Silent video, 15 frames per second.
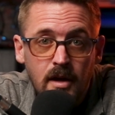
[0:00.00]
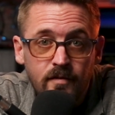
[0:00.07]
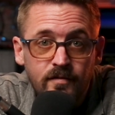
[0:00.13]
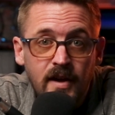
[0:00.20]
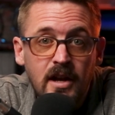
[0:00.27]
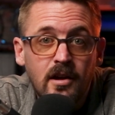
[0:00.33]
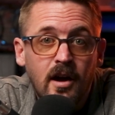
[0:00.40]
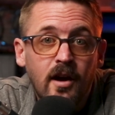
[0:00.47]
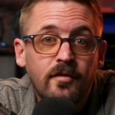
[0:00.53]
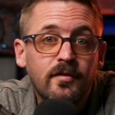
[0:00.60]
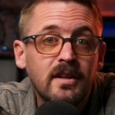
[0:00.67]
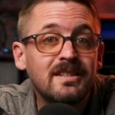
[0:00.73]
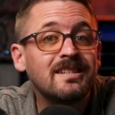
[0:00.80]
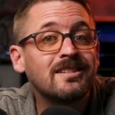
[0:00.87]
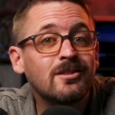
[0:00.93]
fend off
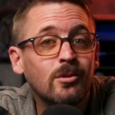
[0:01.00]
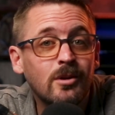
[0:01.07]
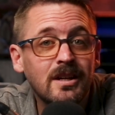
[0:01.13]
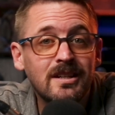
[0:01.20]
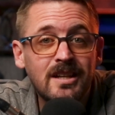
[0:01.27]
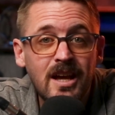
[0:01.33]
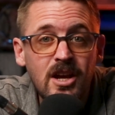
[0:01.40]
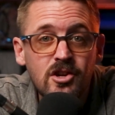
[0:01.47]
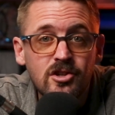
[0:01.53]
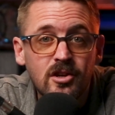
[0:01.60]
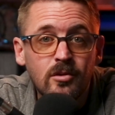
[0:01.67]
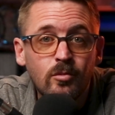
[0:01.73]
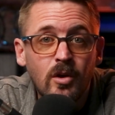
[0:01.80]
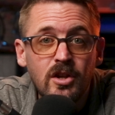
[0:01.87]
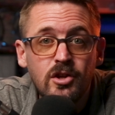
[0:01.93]

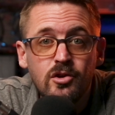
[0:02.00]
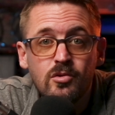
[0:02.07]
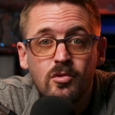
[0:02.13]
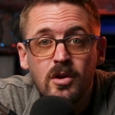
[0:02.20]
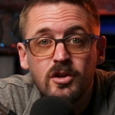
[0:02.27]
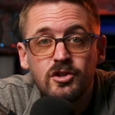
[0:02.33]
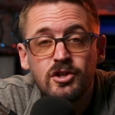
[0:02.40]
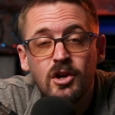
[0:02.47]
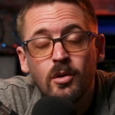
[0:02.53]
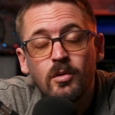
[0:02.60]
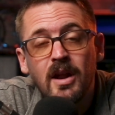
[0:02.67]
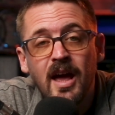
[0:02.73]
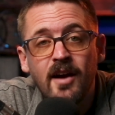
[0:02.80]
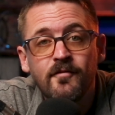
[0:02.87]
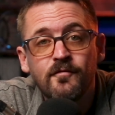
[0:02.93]
disorientation when you
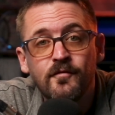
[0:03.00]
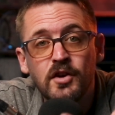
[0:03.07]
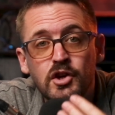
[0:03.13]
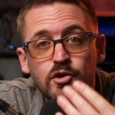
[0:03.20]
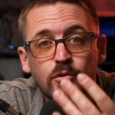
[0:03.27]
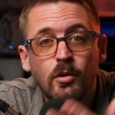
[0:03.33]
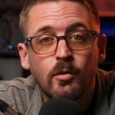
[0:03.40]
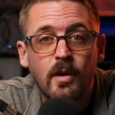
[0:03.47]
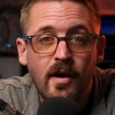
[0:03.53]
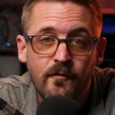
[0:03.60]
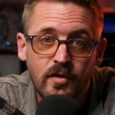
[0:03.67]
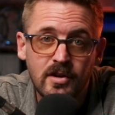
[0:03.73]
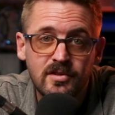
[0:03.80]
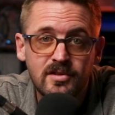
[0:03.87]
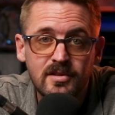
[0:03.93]
don't have visual
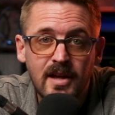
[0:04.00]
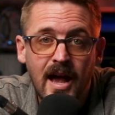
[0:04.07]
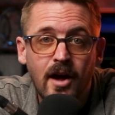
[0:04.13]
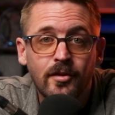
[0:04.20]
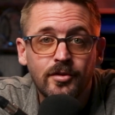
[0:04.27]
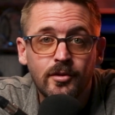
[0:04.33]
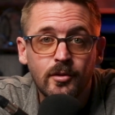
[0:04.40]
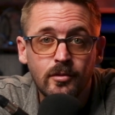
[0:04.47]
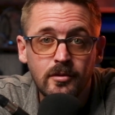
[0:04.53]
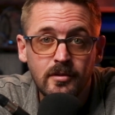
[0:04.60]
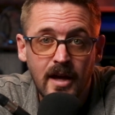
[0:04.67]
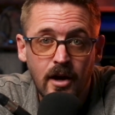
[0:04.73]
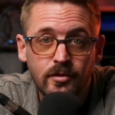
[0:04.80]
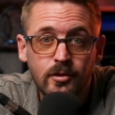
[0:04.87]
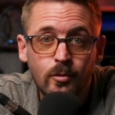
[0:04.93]
reference out
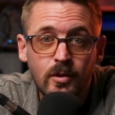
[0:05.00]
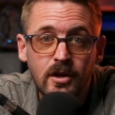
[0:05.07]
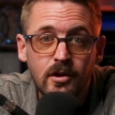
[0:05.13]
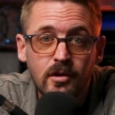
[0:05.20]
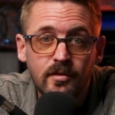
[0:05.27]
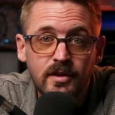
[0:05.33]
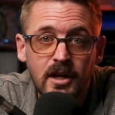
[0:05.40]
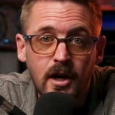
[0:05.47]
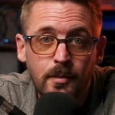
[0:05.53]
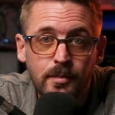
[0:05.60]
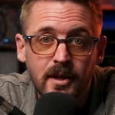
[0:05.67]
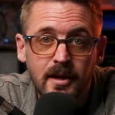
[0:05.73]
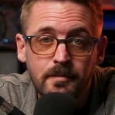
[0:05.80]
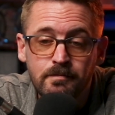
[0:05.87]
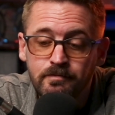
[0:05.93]
the window of the
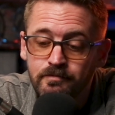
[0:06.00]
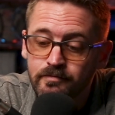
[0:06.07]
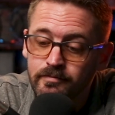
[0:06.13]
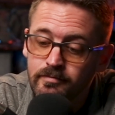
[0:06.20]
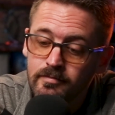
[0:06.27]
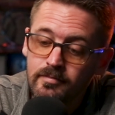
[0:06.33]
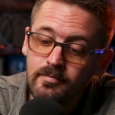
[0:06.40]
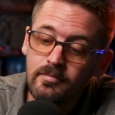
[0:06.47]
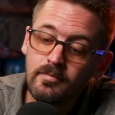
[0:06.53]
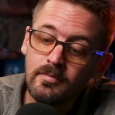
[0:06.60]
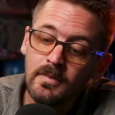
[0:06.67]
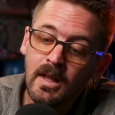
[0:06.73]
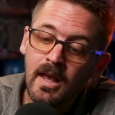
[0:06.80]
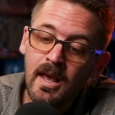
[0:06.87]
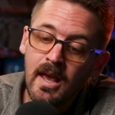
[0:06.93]
airplane.
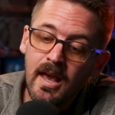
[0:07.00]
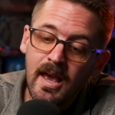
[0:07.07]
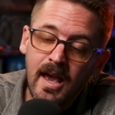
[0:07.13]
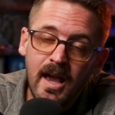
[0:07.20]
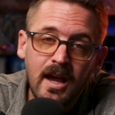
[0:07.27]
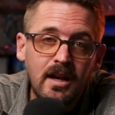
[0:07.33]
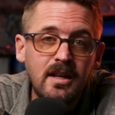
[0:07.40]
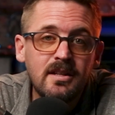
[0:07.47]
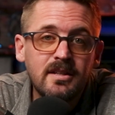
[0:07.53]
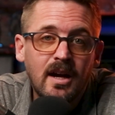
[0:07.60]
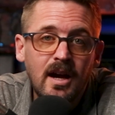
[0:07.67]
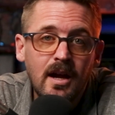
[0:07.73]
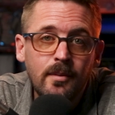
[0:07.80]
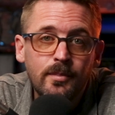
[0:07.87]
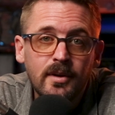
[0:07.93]
Any
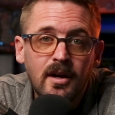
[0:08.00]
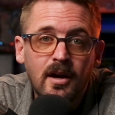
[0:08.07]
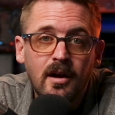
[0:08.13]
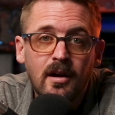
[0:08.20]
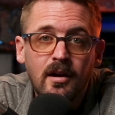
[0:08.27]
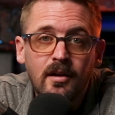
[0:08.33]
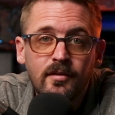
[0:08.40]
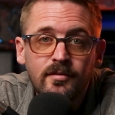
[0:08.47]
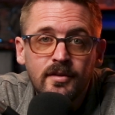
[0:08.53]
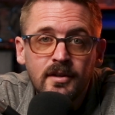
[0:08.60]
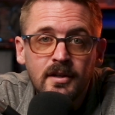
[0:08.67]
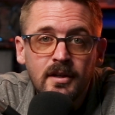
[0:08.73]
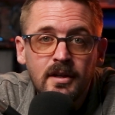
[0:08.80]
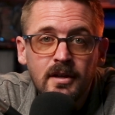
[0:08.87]
type of